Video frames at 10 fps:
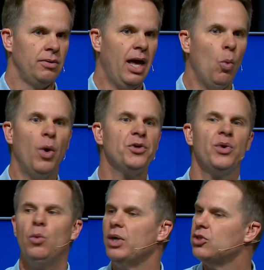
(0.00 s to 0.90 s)
not
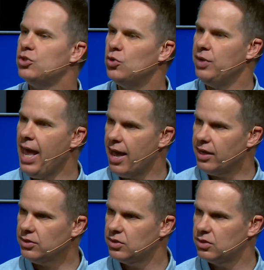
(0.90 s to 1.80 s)
wondering what to do
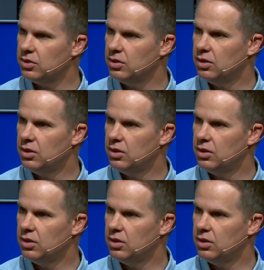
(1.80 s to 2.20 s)
next,